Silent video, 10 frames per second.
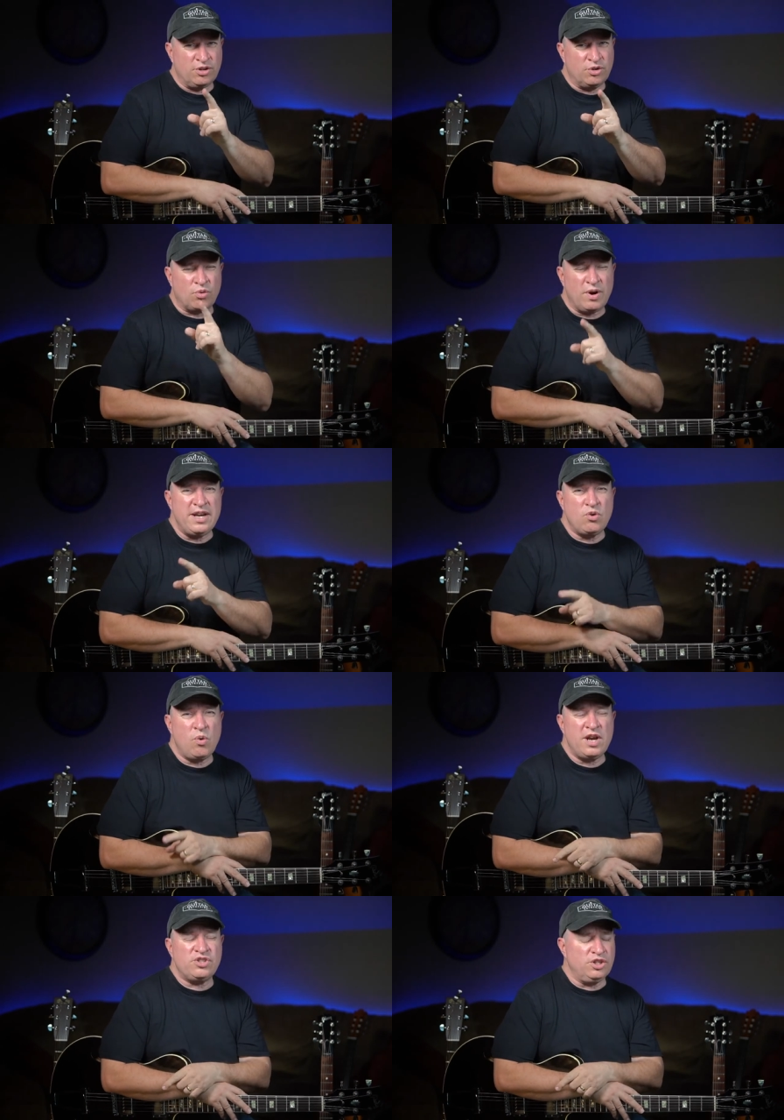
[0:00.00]
Great
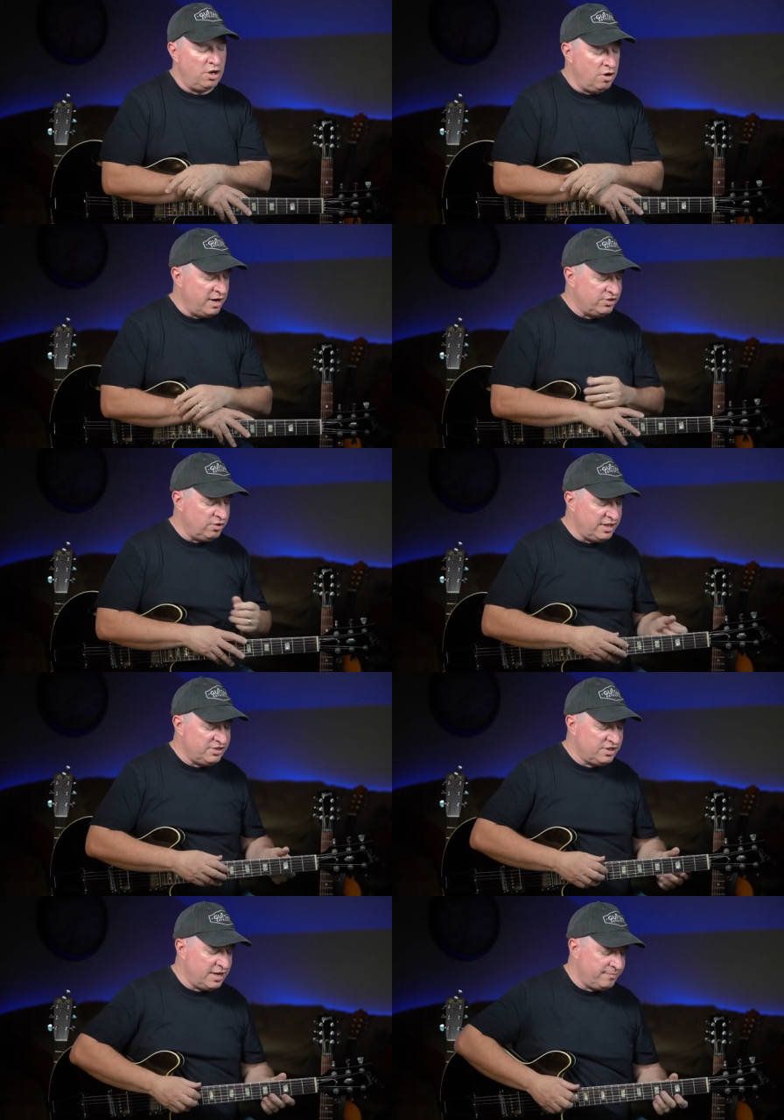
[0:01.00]
question. All right, so
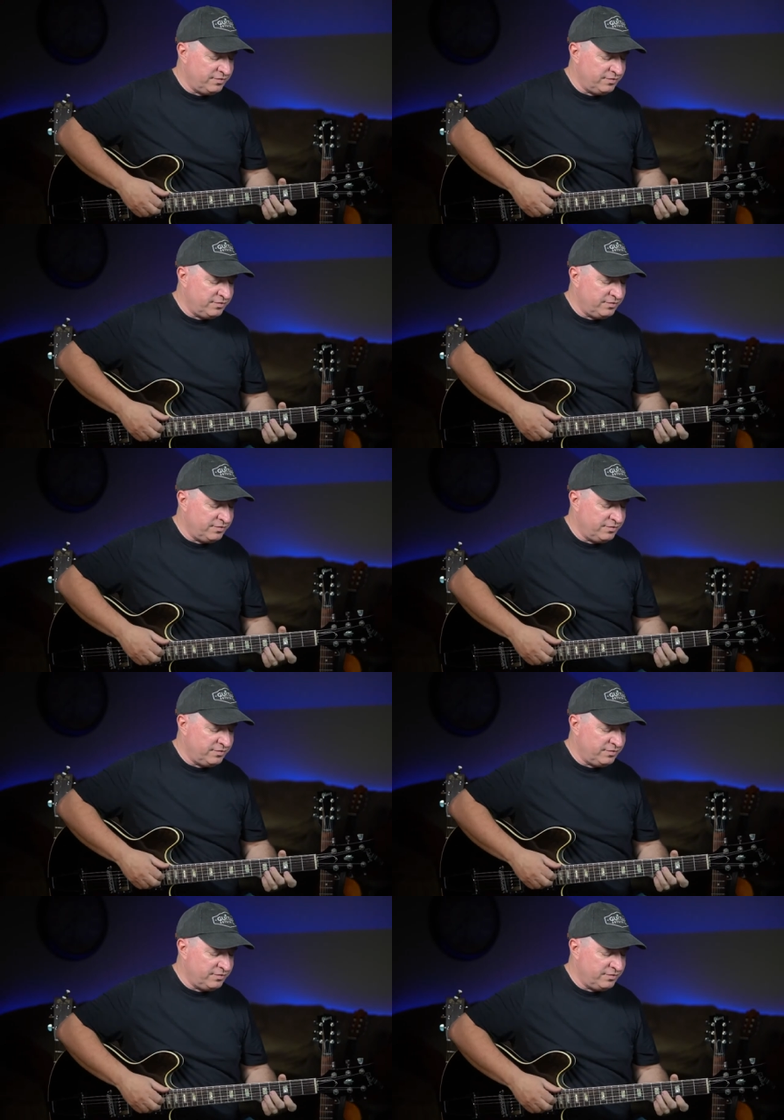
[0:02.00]
let's say